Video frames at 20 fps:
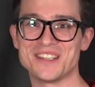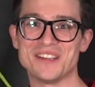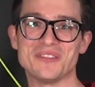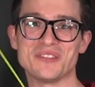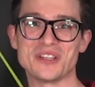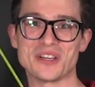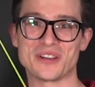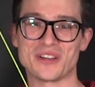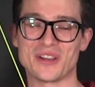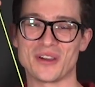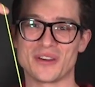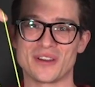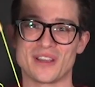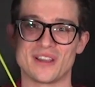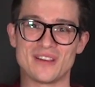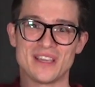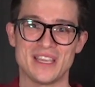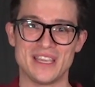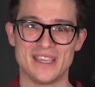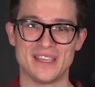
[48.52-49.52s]
of your yo-yo
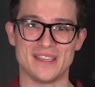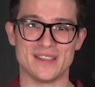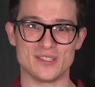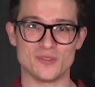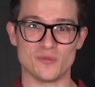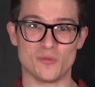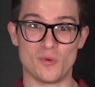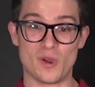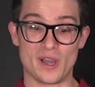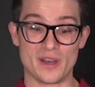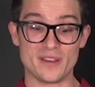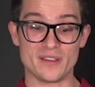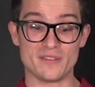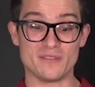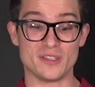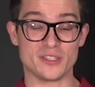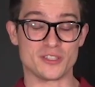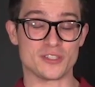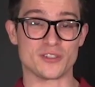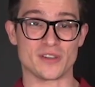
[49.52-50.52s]
is one of the
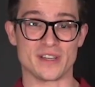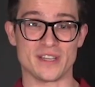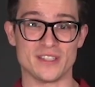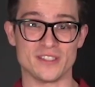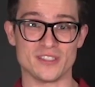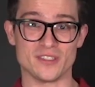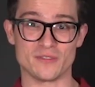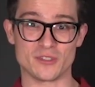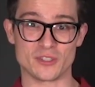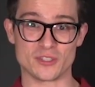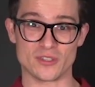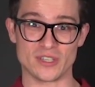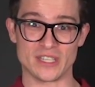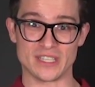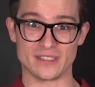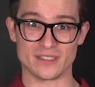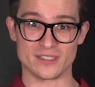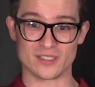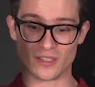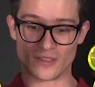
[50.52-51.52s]
strands of string.
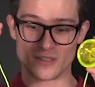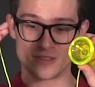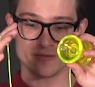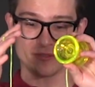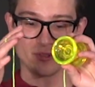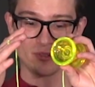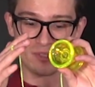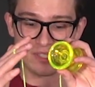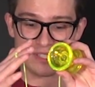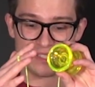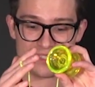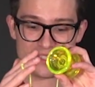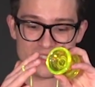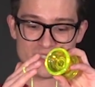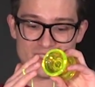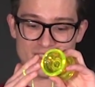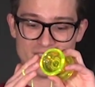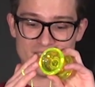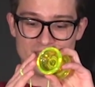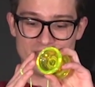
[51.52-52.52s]
So if you can
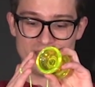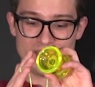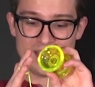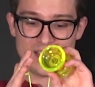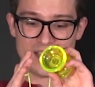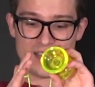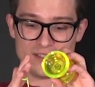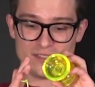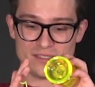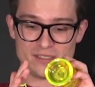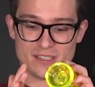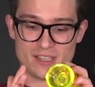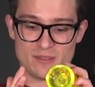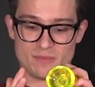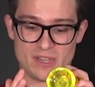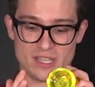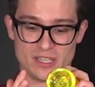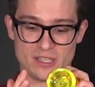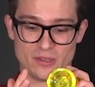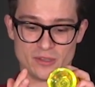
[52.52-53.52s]
see, I just let my
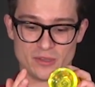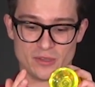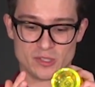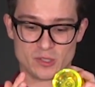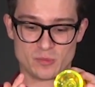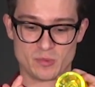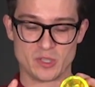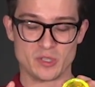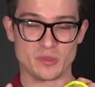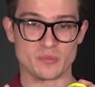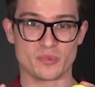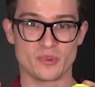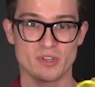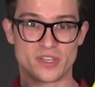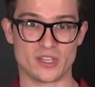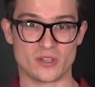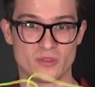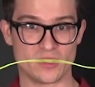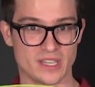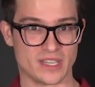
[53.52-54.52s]
yo-yo spin pretty
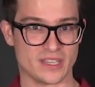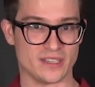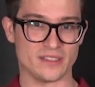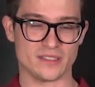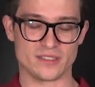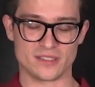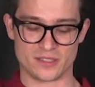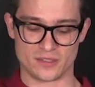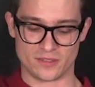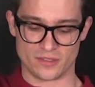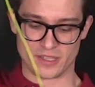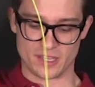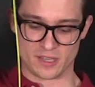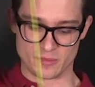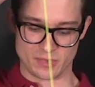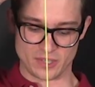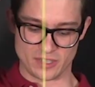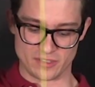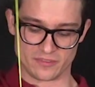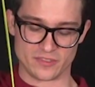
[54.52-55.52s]
quick and it's still not
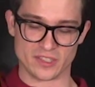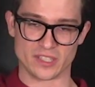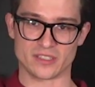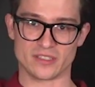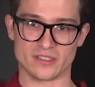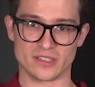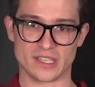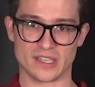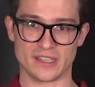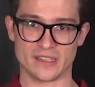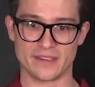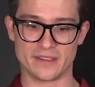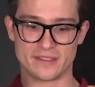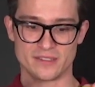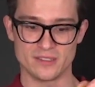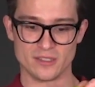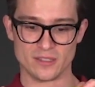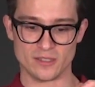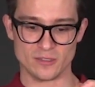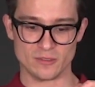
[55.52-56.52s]
perfect, okay?
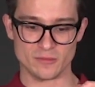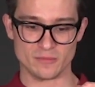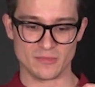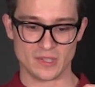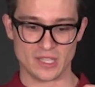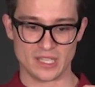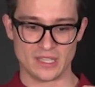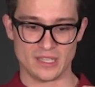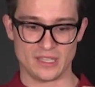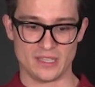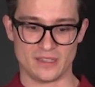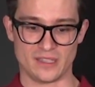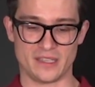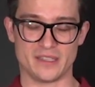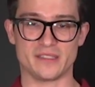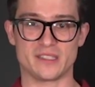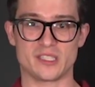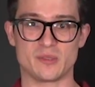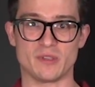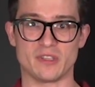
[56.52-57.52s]
So let
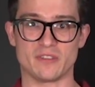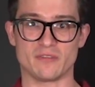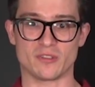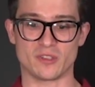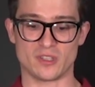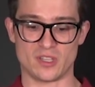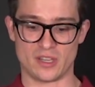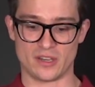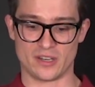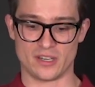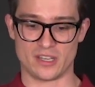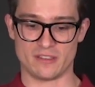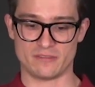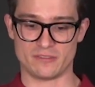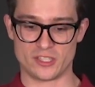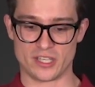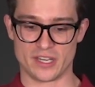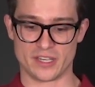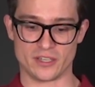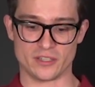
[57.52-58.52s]
it spin for long enough,
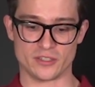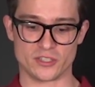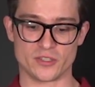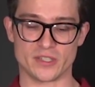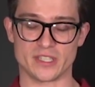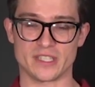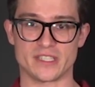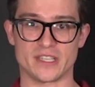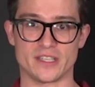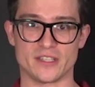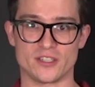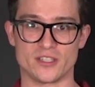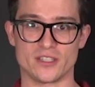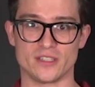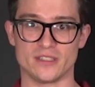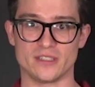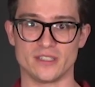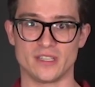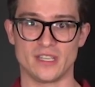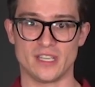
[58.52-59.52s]
check your string
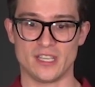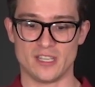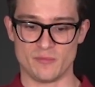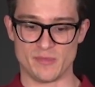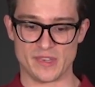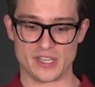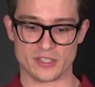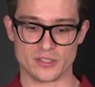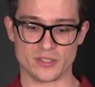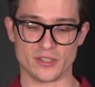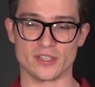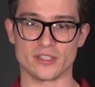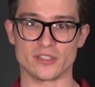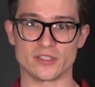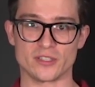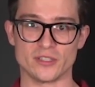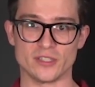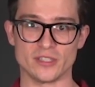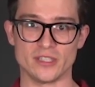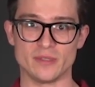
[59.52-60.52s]
tension, make sure it's
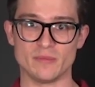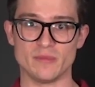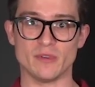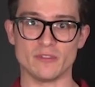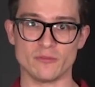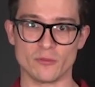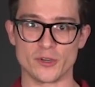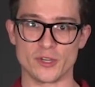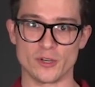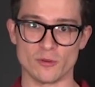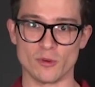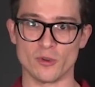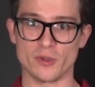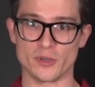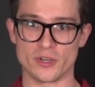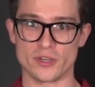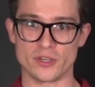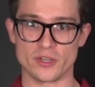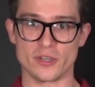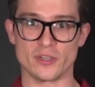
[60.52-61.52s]
good before you roll
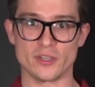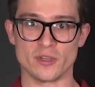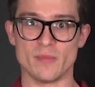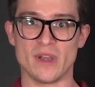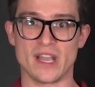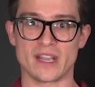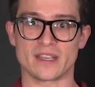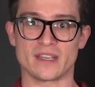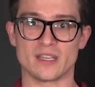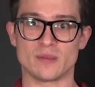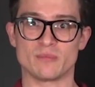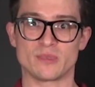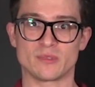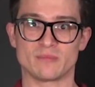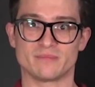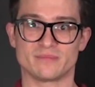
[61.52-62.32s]
your yo-yo back up.